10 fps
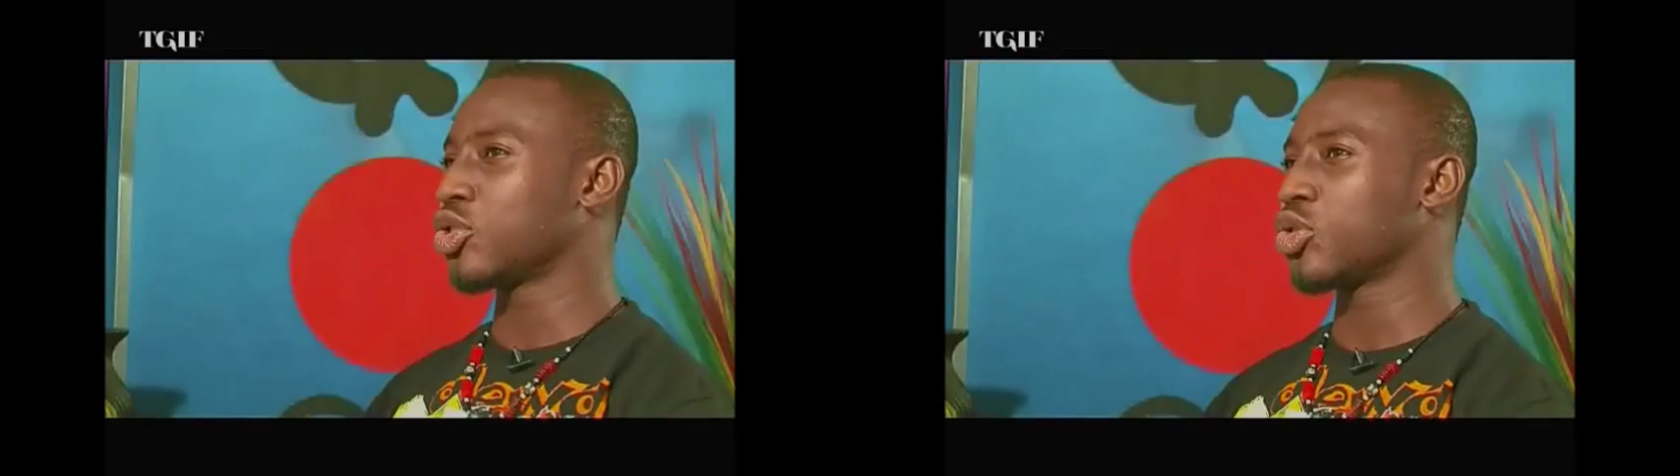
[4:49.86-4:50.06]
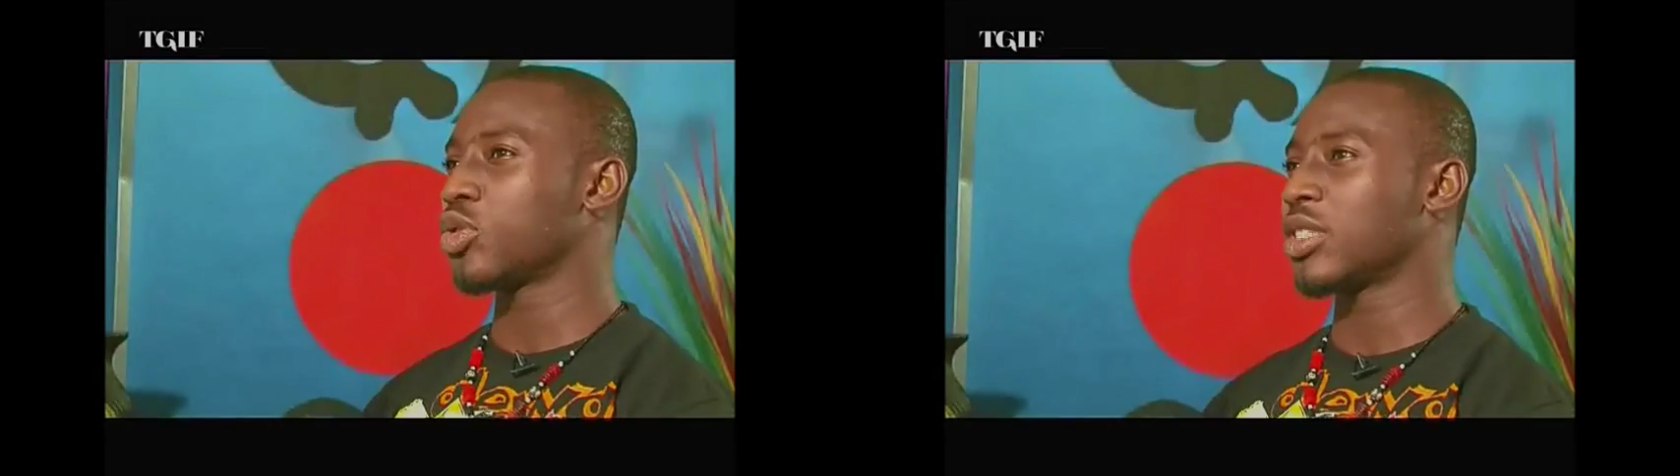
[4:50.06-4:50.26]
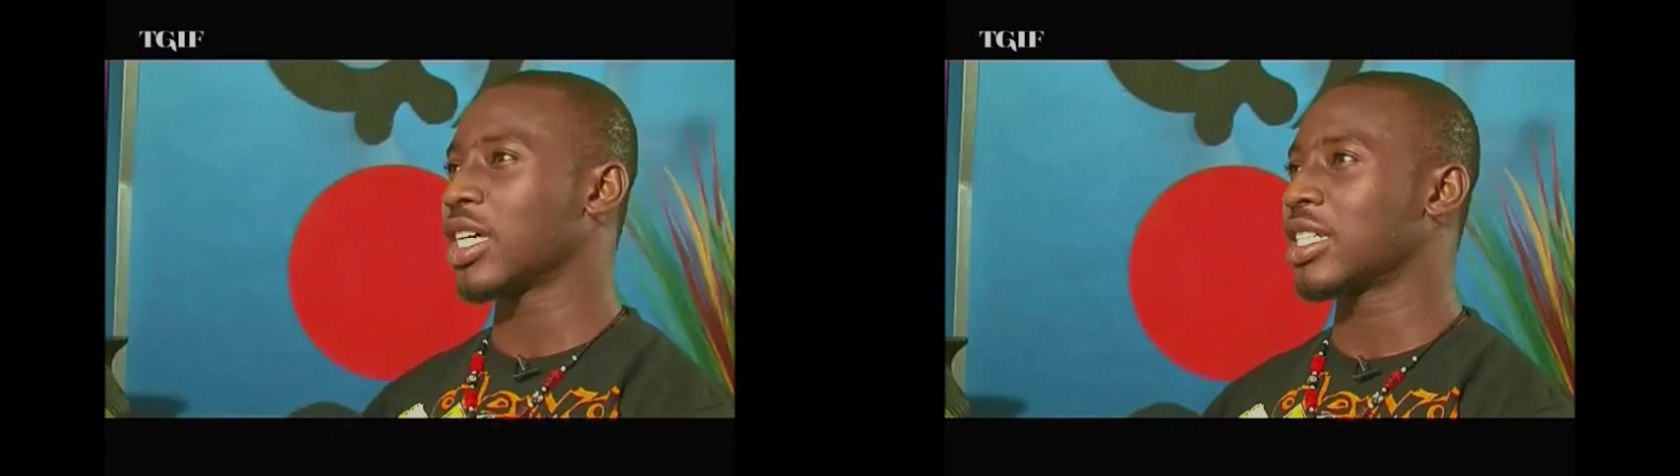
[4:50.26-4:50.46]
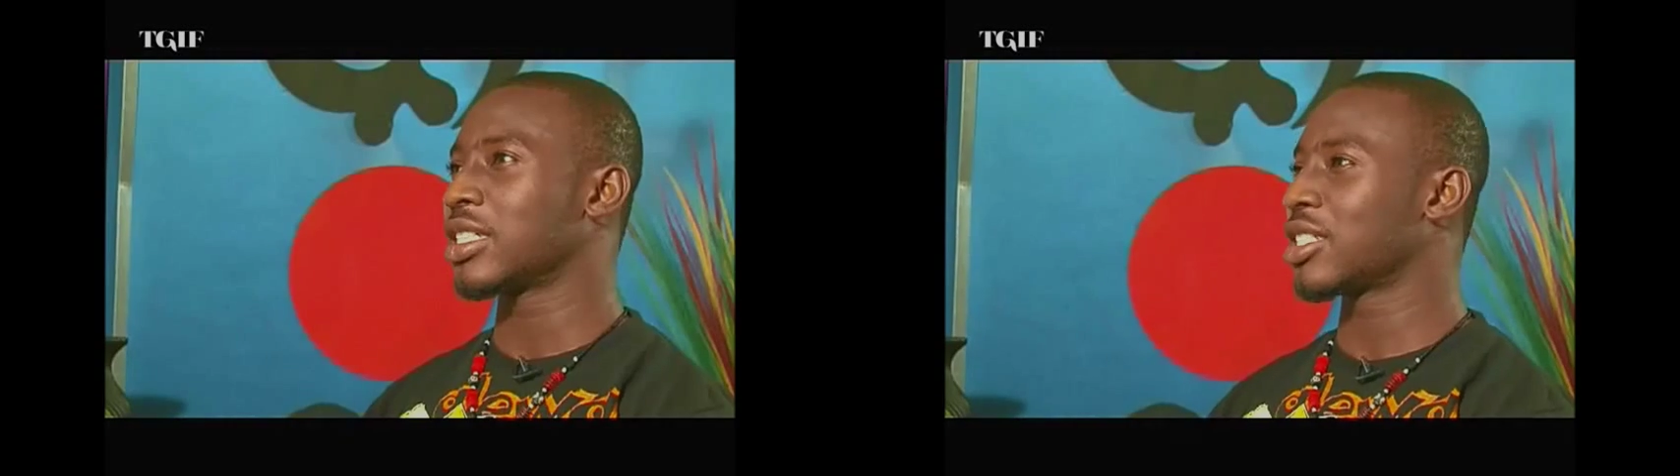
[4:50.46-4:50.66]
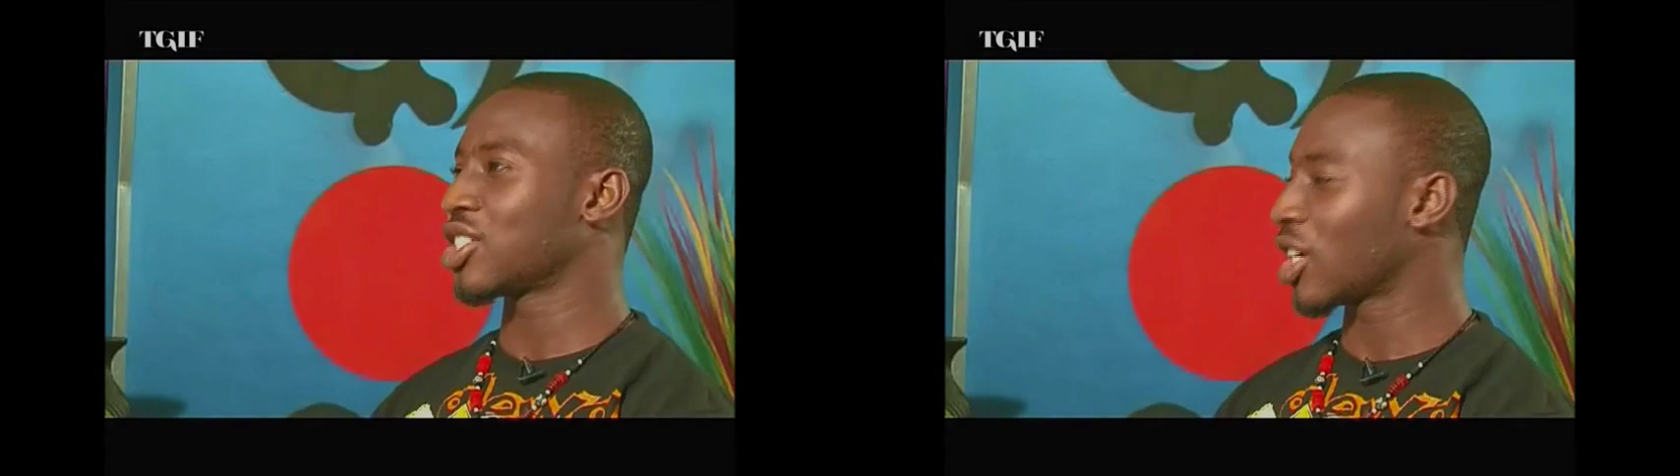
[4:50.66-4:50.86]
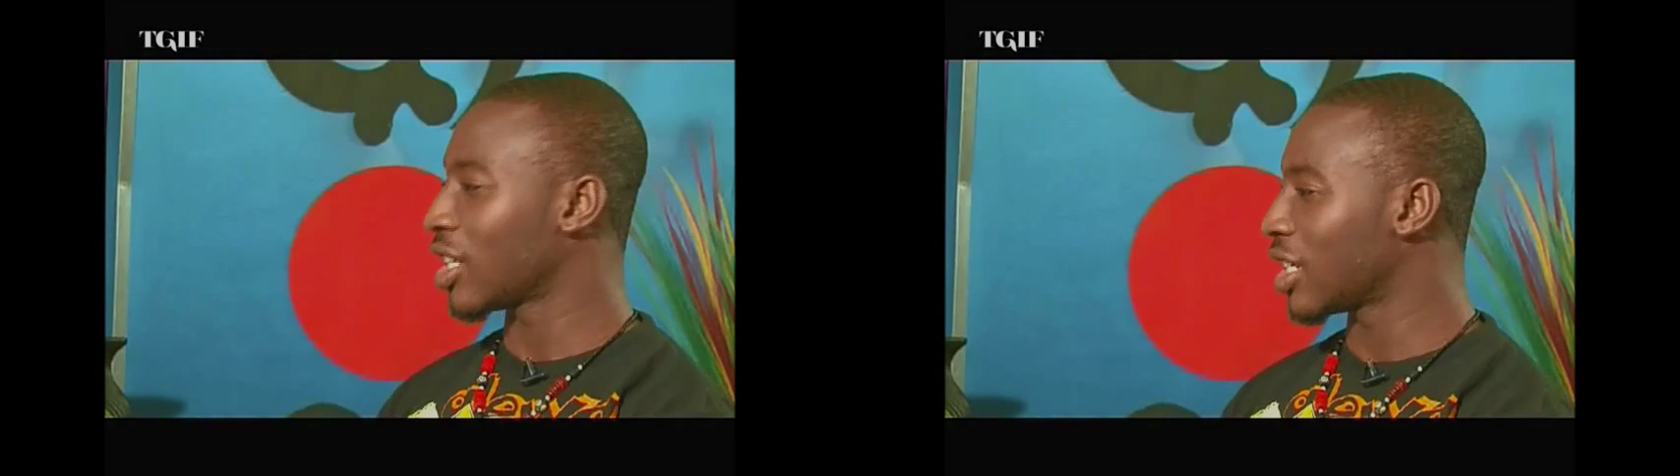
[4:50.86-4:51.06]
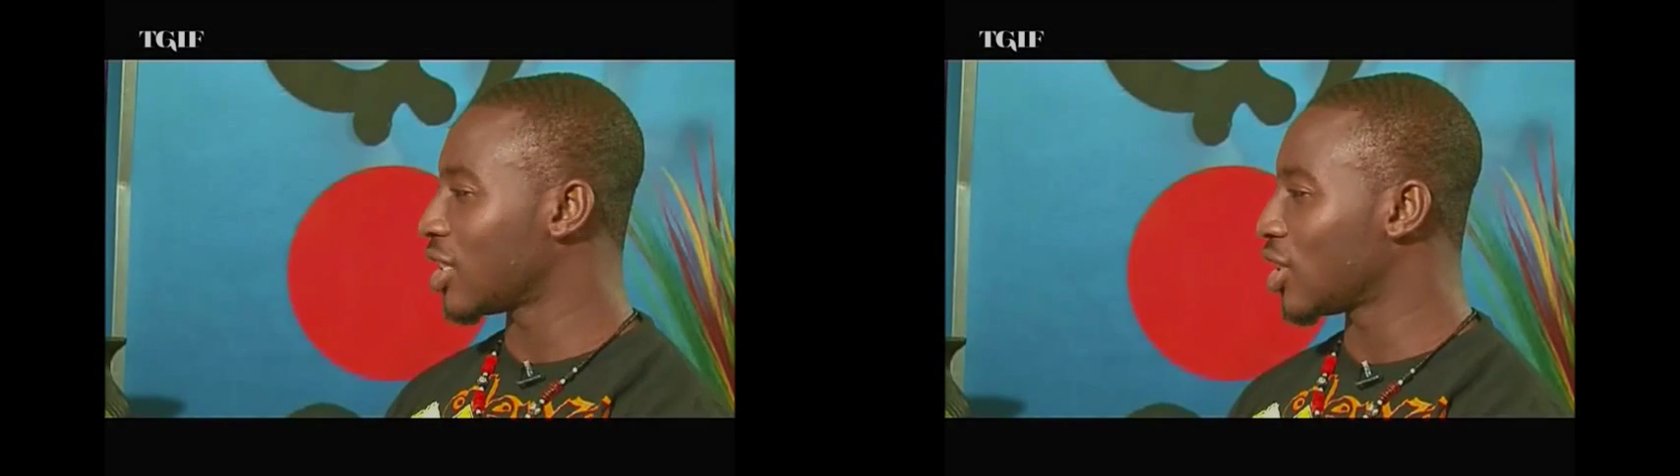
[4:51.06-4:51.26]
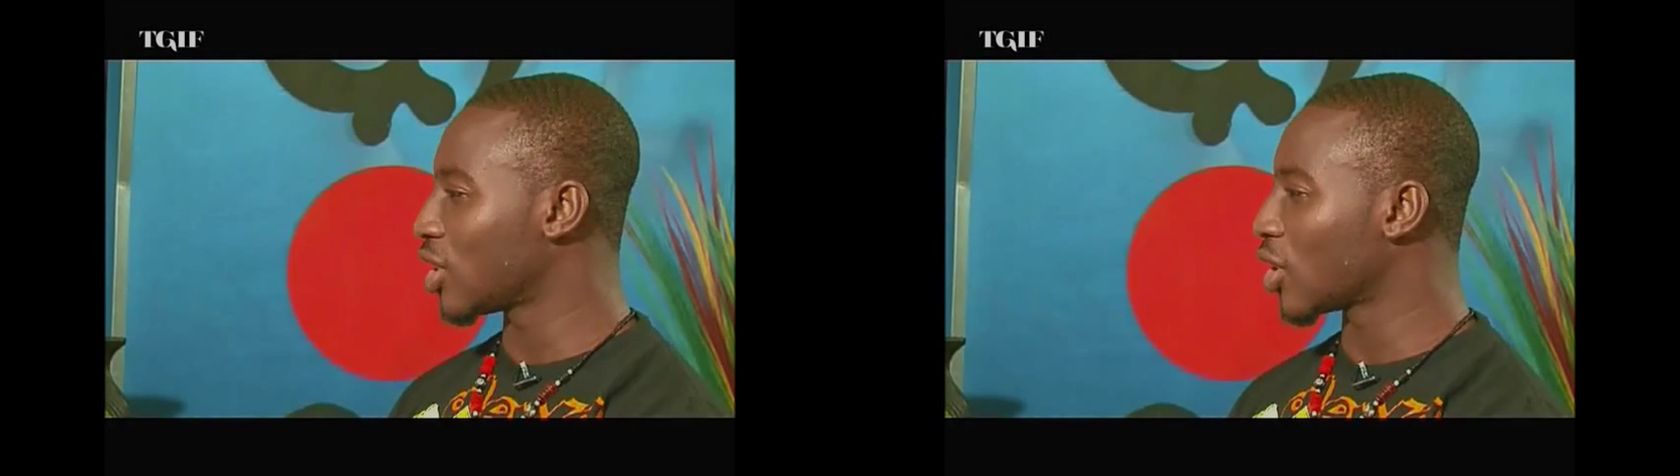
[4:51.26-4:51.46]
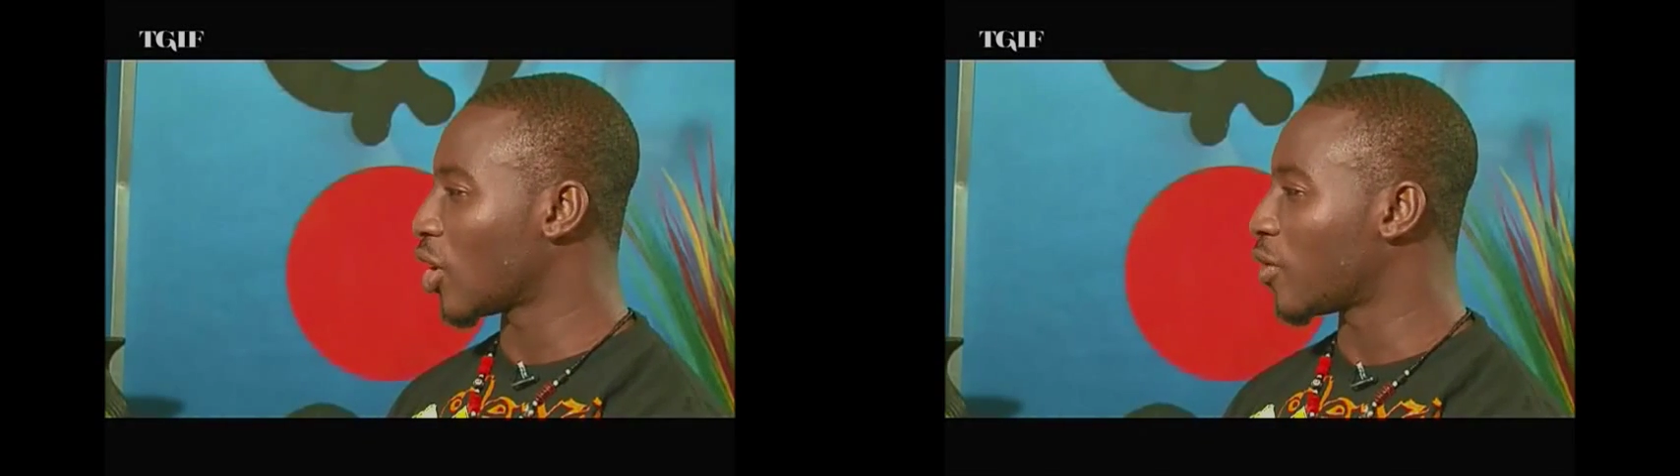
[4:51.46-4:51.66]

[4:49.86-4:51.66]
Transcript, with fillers: I took that challenge